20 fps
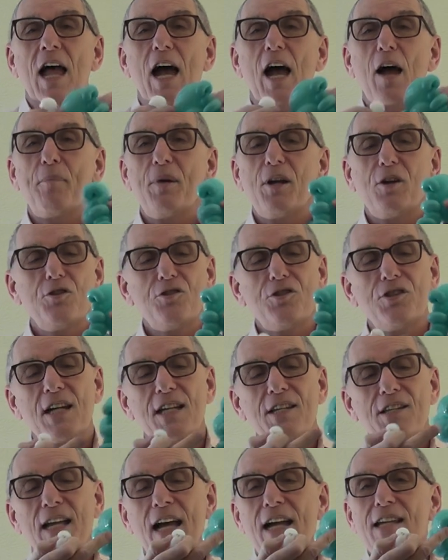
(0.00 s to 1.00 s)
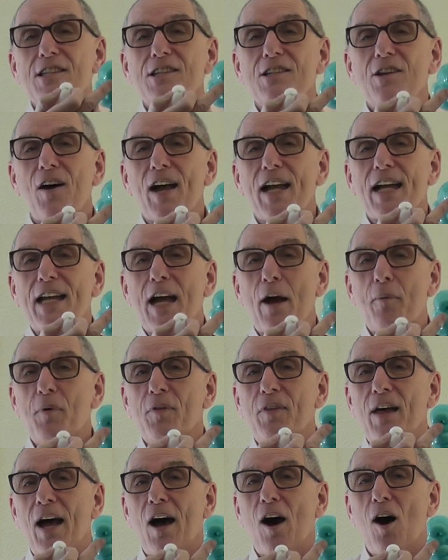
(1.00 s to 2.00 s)
And because there's that slight gap
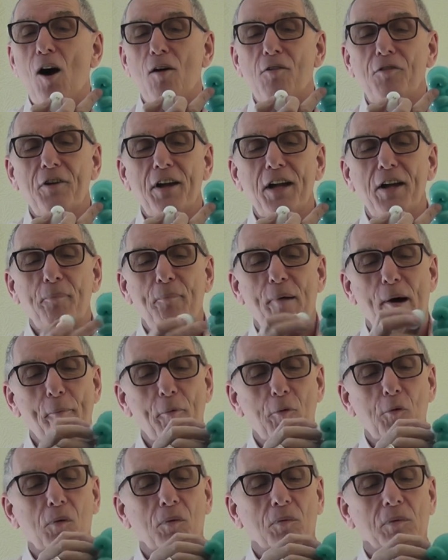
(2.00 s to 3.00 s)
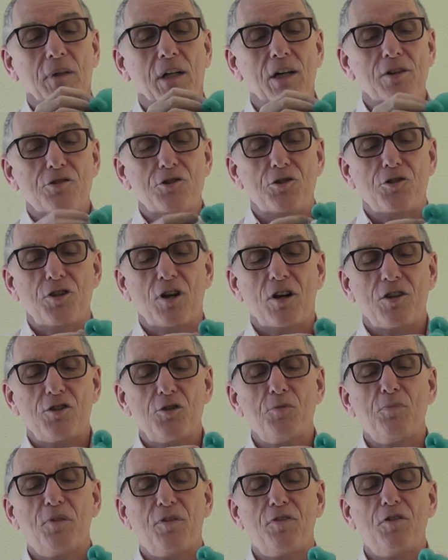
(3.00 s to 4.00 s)
with that half finger bubble, I just I
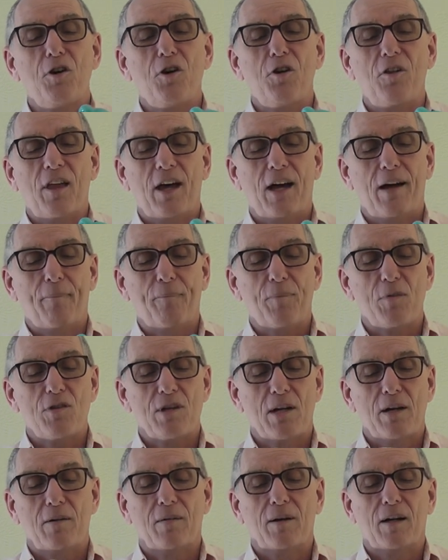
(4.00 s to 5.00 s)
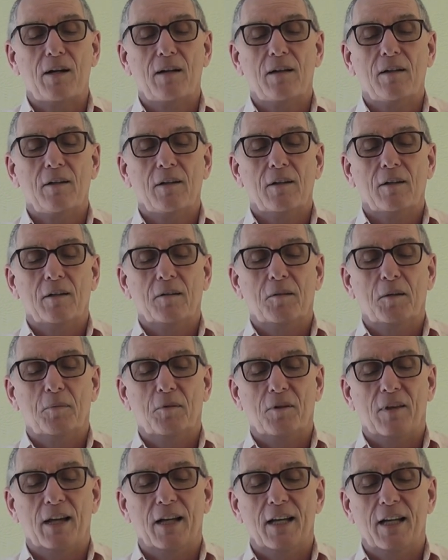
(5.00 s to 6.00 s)
just prefer it.
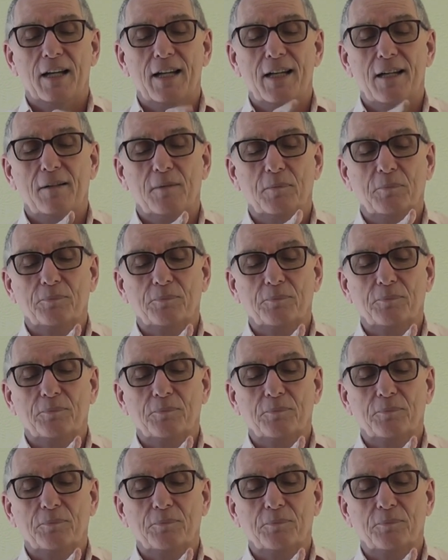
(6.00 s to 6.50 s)
That.